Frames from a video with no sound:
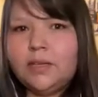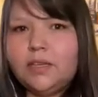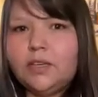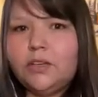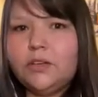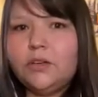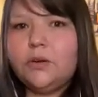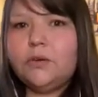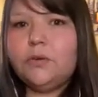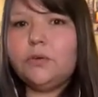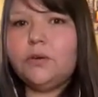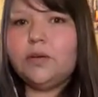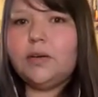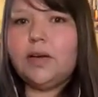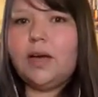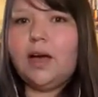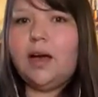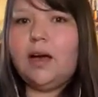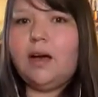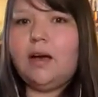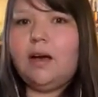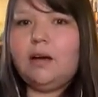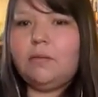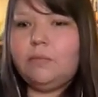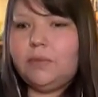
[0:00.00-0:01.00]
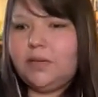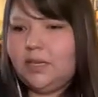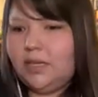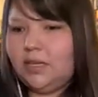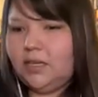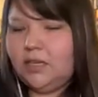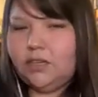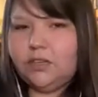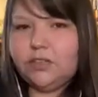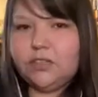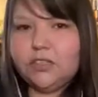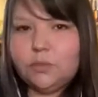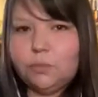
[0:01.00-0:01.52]
you know, h- how many
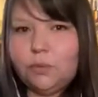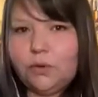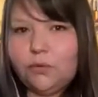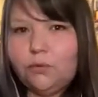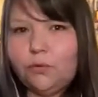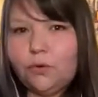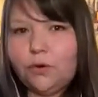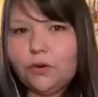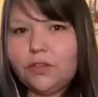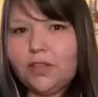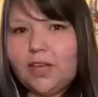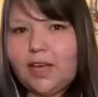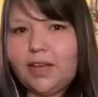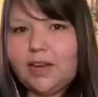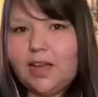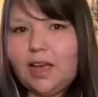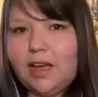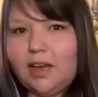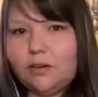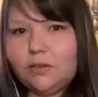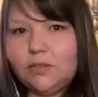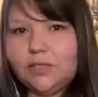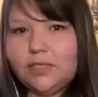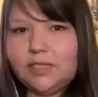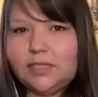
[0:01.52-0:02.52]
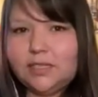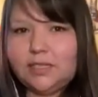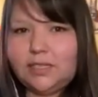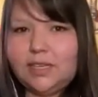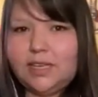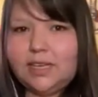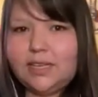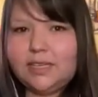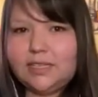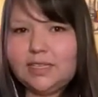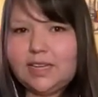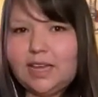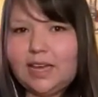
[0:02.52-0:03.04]
years before that house is
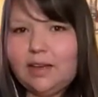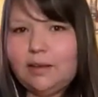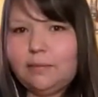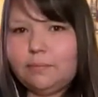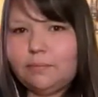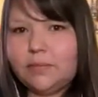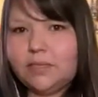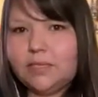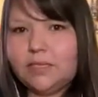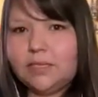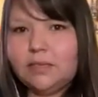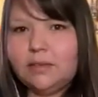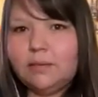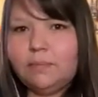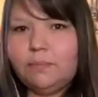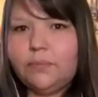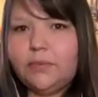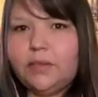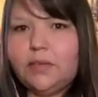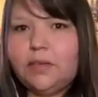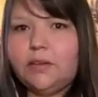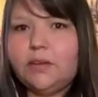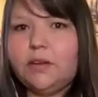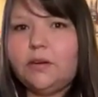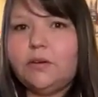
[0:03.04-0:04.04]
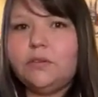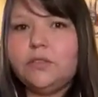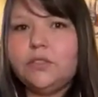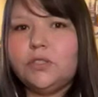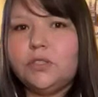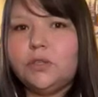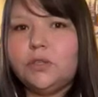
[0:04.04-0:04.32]
condemned? You know,